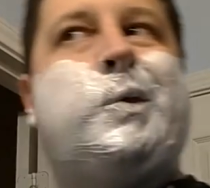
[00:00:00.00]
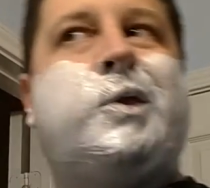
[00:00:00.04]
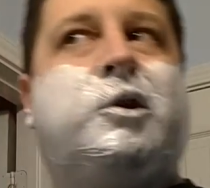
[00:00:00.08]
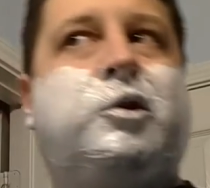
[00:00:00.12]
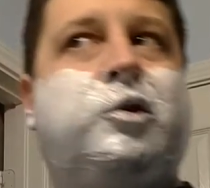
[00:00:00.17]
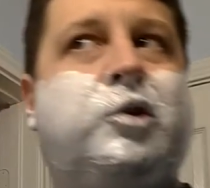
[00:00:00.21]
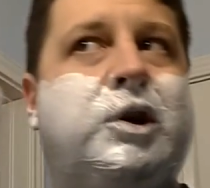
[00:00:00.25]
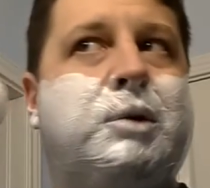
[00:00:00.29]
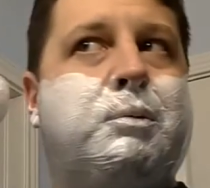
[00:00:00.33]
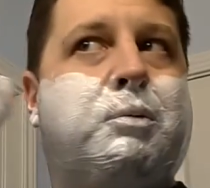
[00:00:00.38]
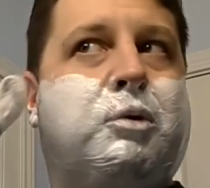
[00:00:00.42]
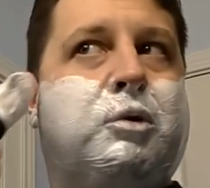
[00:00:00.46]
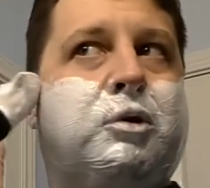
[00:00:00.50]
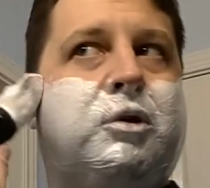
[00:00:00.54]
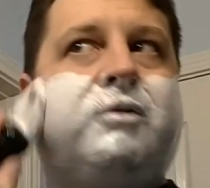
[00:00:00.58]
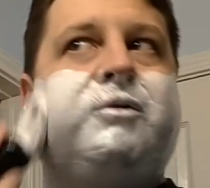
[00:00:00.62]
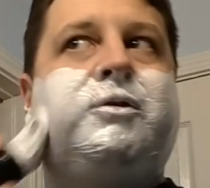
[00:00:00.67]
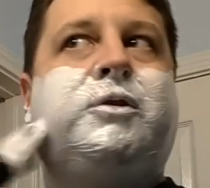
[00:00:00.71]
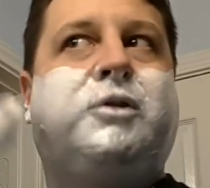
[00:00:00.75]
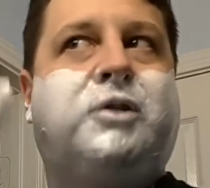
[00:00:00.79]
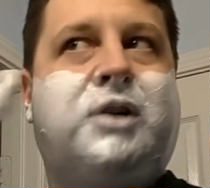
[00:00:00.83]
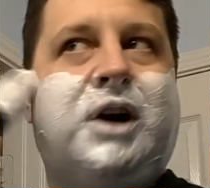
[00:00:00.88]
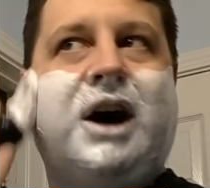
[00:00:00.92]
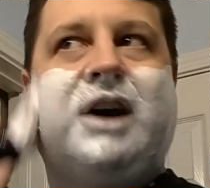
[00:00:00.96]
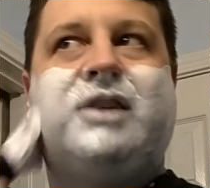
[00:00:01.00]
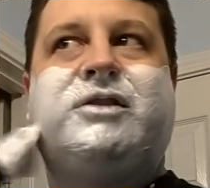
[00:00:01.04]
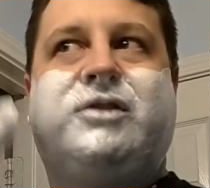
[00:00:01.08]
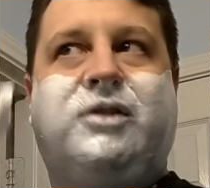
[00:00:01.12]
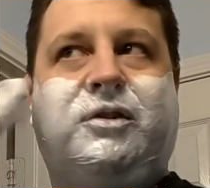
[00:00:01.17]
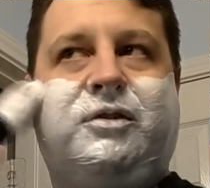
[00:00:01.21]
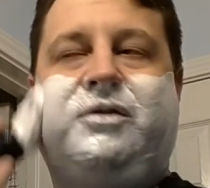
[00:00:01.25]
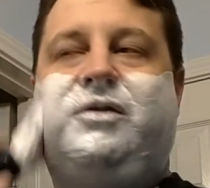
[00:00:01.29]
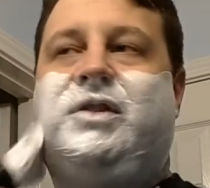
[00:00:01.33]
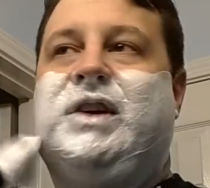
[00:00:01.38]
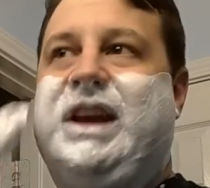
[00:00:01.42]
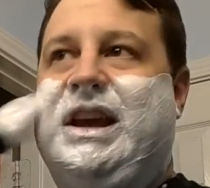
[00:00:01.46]
the liberal
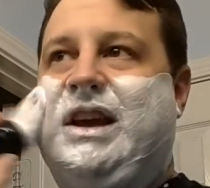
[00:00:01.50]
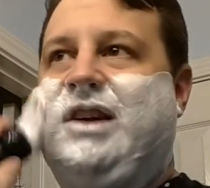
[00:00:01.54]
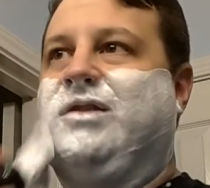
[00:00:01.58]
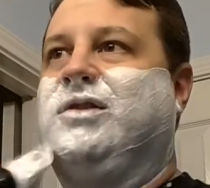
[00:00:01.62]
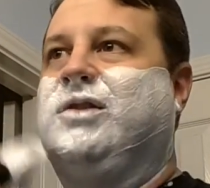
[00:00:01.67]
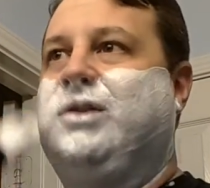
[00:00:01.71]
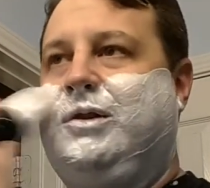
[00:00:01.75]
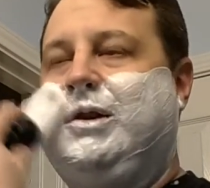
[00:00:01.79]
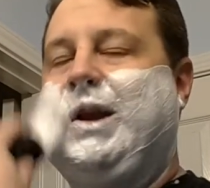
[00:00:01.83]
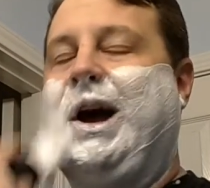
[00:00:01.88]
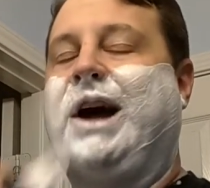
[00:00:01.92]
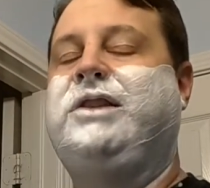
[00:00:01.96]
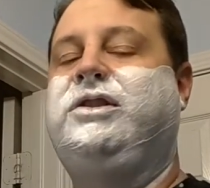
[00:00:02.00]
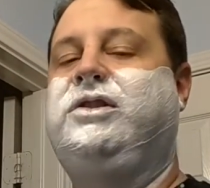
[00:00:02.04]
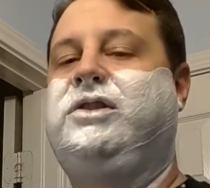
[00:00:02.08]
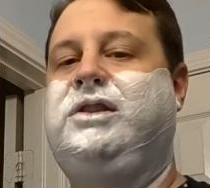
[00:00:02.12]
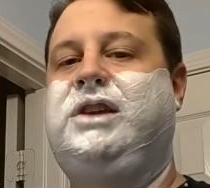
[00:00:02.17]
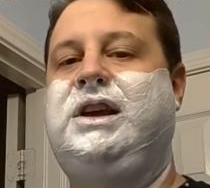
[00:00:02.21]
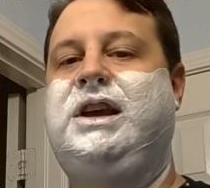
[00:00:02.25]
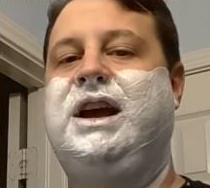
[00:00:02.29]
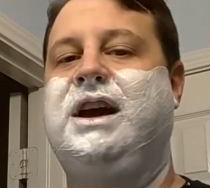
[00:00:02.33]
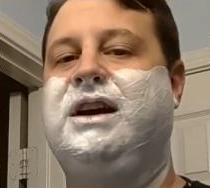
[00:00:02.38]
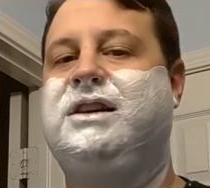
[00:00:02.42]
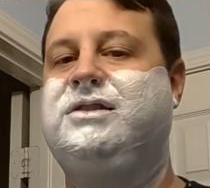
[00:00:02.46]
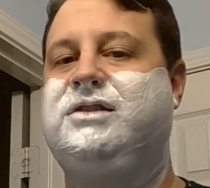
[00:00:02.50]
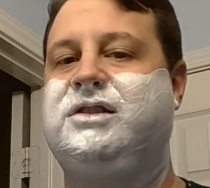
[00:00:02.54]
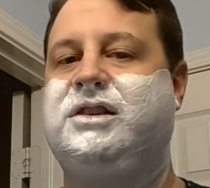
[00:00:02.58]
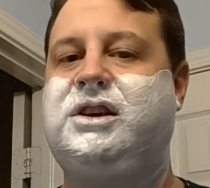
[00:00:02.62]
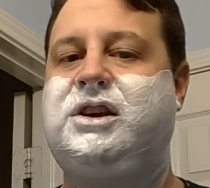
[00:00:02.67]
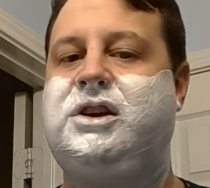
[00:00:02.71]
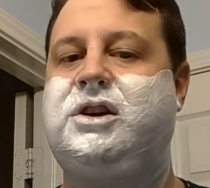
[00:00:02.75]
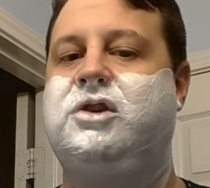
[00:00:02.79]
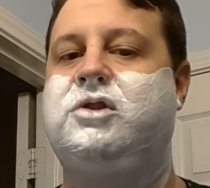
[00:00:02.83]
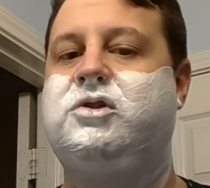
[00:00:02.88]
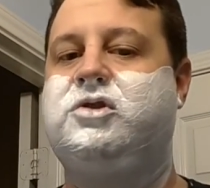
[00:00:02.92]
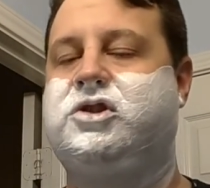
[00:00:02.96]
philosophies, not the
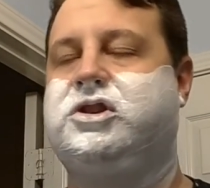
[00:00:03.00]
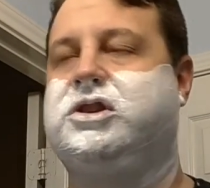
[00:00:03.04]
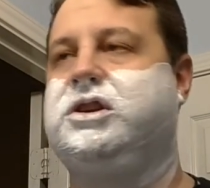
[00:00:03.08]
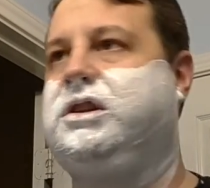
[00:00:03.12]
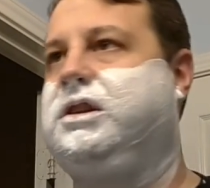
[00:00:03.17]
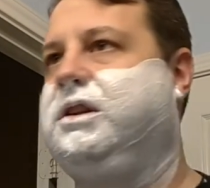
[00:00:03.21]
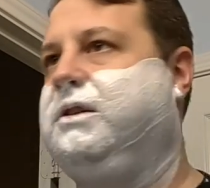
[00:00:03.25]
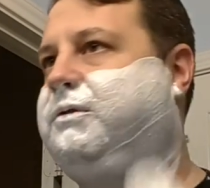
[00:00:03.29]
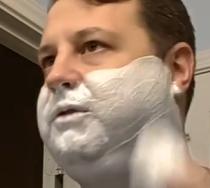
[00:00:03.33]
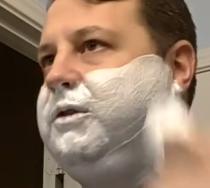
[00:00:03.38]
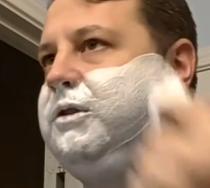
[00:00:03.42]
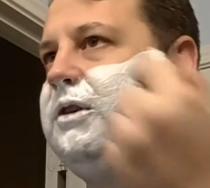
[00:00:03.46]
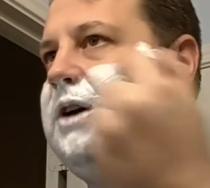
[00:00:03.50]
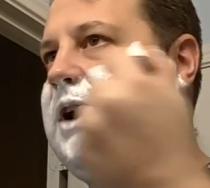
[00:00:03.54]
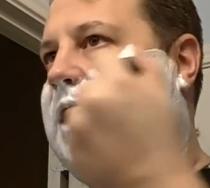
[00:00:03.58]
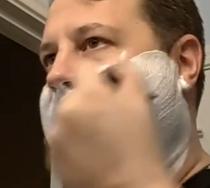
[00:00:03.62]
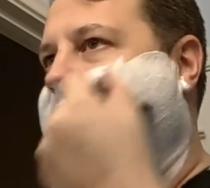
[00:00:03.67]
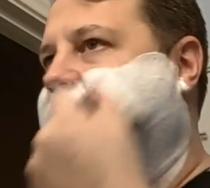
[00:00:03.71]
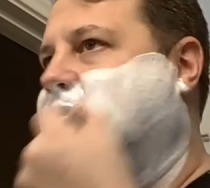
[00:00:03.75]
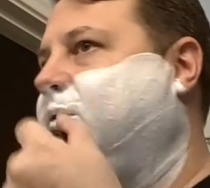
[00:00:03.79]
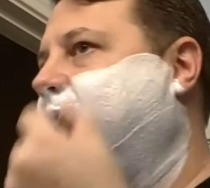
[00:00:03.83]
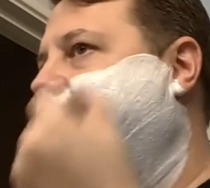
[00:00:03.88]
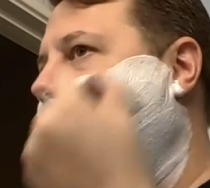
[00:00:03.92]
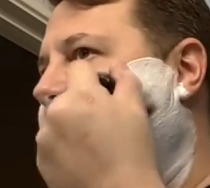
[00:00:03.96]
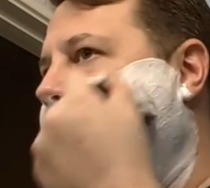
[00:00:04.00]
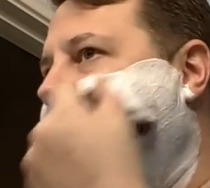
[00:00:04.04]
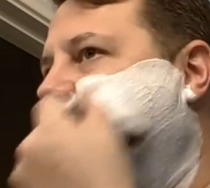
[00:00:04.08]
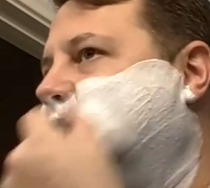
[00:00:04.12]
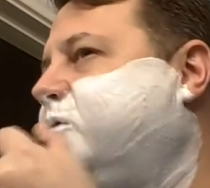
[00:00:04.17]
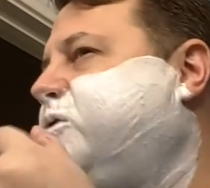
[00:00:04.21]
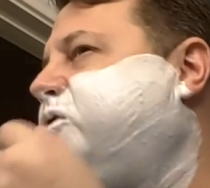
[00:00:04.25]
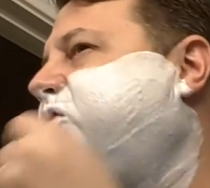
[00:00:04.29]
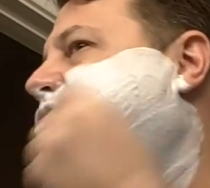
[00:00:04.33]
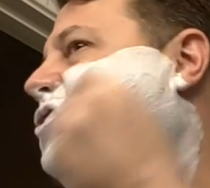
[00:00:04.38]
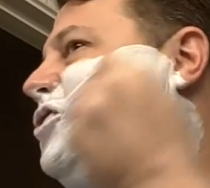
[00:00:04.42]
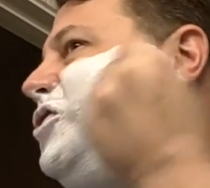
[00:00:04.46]
execution, the
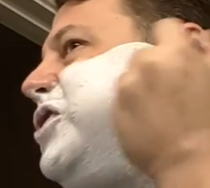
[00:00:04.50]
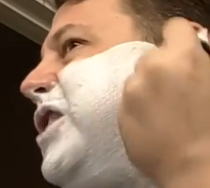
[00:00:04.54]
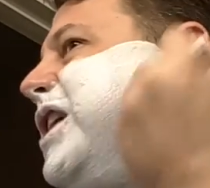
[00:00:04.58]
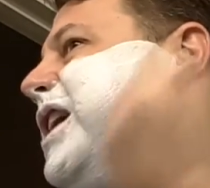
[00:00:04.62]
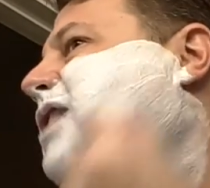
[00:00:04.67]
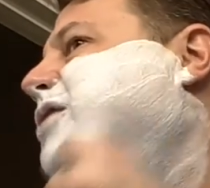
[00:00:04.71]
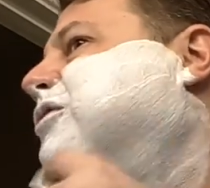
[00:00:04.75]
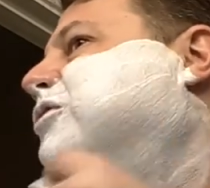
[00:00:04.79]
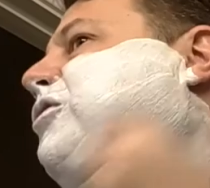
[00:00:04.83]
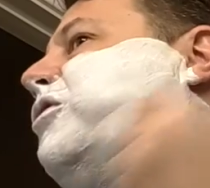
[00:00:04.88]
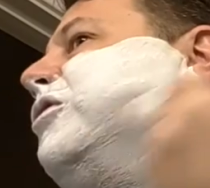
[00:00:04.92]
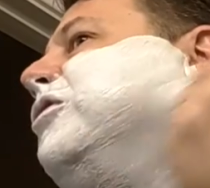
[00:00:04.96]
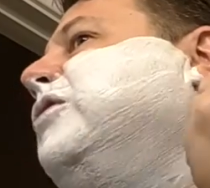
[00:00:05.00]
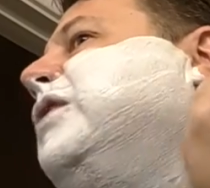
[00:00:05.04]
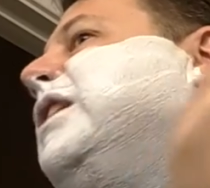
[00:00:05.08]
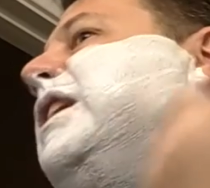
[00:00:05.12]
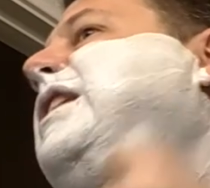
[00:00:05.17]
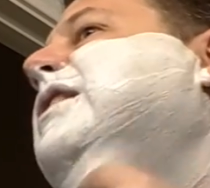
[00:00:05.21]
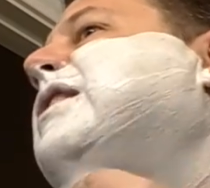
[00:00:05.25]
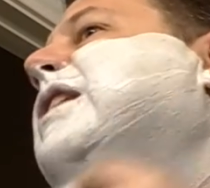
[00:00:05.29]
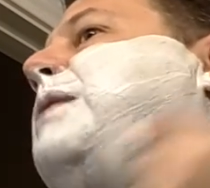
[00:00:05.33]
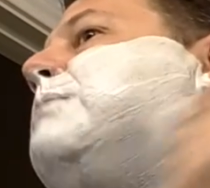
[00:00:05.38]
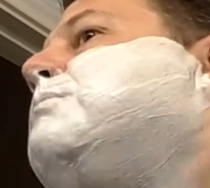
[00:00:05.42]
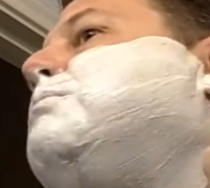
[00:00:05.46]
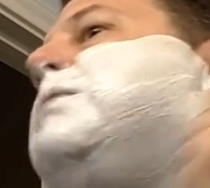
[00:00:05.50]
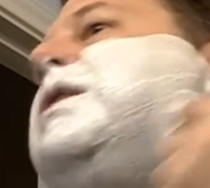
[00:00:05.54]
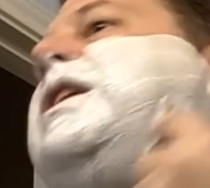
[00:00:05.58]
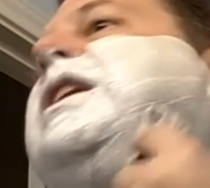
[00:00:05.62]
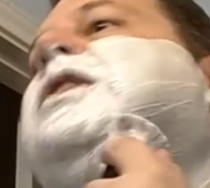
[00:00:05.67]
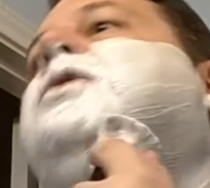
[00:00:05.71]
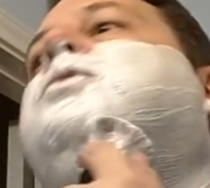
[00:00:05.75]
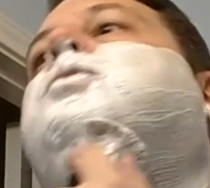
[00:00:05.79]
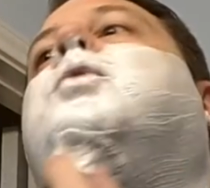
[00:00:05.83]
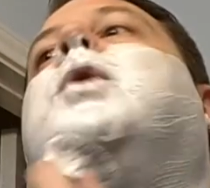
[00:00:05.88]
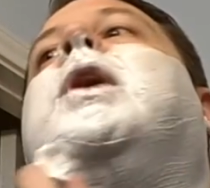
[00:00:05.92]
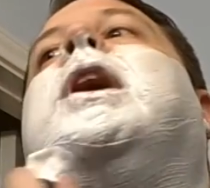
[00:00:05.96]
philosophies, generally they
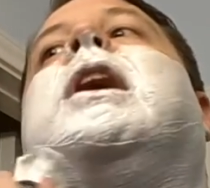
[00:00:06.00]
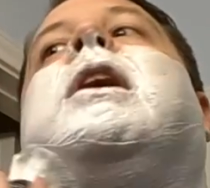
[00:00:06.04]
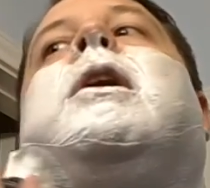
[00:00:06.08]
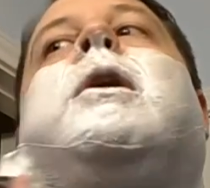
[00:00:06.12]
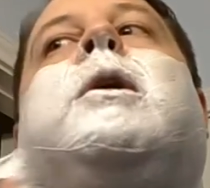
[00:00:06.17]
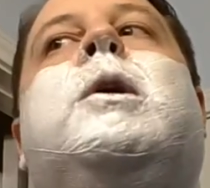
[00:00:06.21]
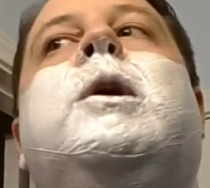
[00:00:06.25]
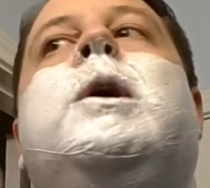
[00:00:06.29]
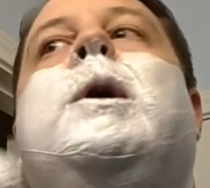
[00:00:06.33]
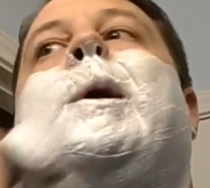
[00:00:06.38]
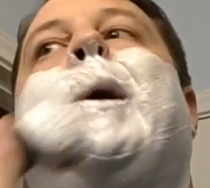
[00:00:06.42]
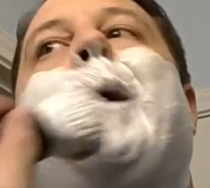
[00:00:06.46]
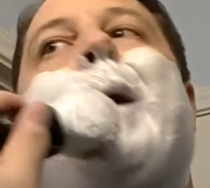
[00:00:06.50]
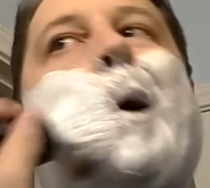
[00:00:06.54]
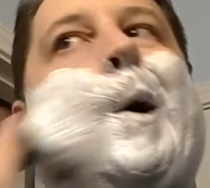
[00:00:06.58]
mean well.